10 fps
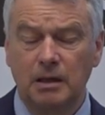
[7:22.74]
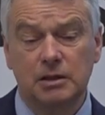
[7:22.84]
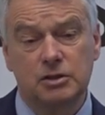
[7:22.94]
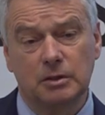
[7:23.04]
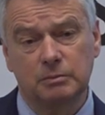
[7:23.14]

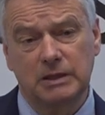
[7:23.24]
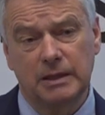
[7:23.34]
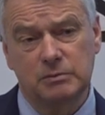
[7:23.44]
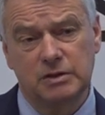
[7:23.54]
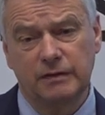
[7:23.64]
It's
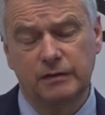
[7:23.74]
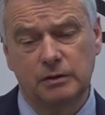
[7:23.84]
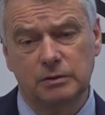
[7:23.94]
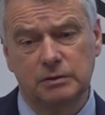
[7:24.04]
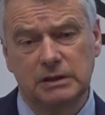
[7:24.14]
sometimes
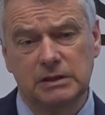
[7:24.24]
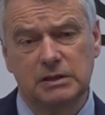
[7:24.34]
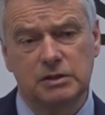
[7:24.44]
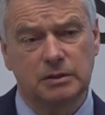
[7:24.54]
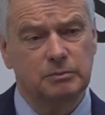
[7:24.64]
difficult, it
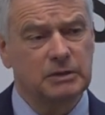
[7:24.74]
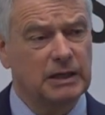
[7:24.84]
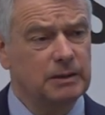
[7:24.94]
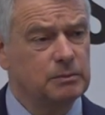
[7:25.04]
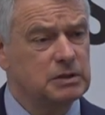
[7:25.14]
is
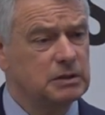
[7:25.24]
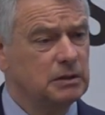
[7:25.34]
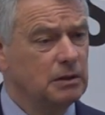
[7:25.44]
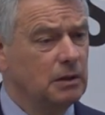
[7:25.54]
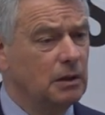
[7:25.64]
sometimes
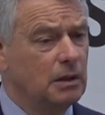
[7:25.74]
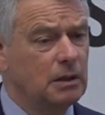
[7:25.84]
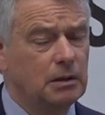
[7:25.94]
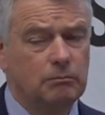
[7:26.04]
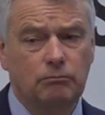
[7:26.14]

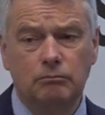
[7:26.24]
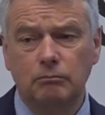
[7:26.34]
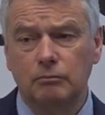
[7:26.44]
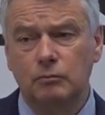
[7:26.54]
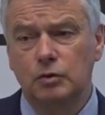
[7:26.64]

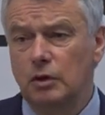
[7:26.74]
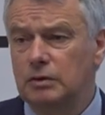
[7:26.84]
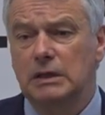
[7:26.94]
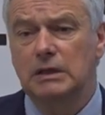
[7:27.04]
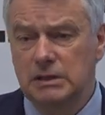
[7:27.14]

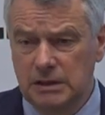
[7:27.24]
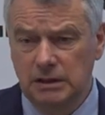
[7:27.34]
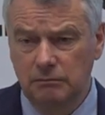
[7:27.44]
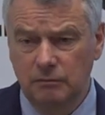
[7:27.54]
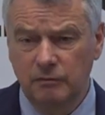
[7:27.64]
not easy
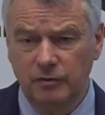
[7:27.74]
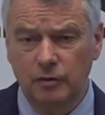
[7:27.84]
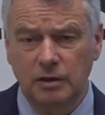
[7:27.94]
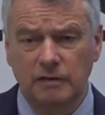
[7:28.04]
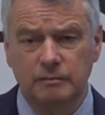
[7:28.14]

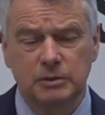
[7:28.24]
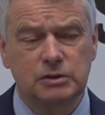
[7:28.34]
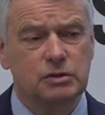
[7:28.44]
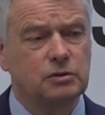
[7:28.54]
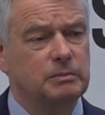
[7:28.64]
for
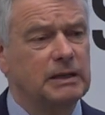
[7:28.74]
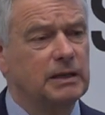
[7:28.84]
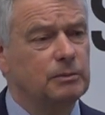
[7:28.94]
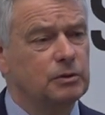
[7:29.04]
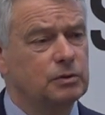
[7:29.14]
governments to be
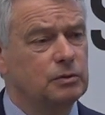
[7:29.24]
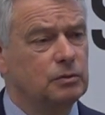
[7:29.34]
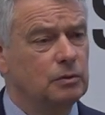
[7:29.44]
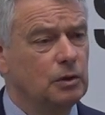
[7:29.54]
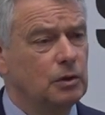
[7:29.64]
able
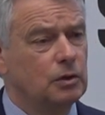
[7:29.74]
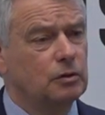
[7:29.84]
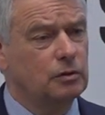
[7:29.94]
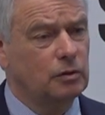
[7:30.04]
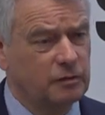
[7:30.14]
to
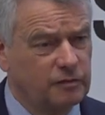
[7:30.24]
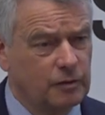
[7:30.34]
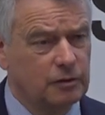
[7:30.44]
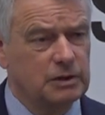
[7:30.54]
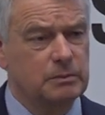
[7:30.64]

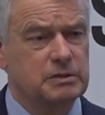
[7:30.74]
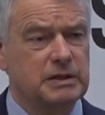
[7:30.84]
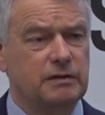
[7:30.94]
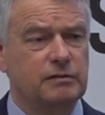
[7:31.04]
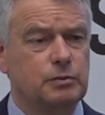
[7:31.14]
confront
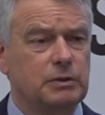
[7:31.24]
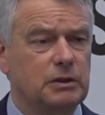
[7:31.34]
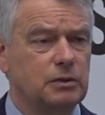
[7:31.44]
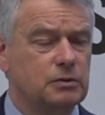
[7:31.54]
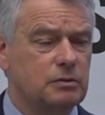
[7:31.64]
themselves
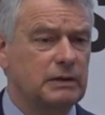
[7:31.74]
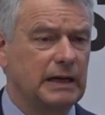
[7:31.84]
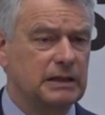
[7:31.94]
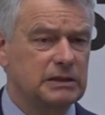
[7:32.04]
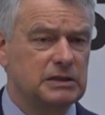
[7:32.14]
with those
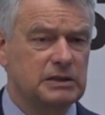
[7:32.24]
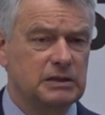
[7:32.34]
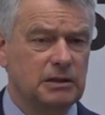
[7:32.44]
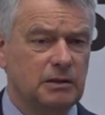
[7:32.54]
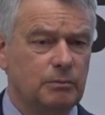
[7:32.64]
realities,
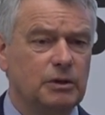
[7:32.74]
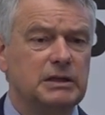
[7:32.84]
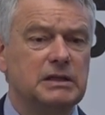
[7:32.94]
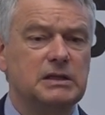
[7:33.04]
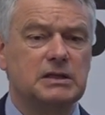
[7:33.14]
but
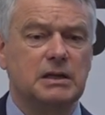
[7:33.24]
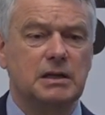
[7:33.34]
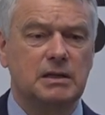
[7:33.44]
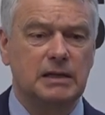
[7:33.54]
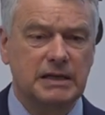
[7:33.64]
it is
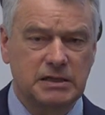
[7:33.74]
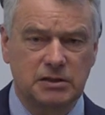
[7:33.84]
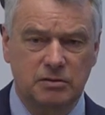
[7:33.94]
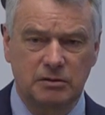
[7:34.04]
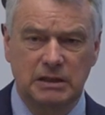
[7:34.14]

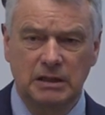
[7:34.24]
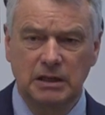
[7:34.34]
necessary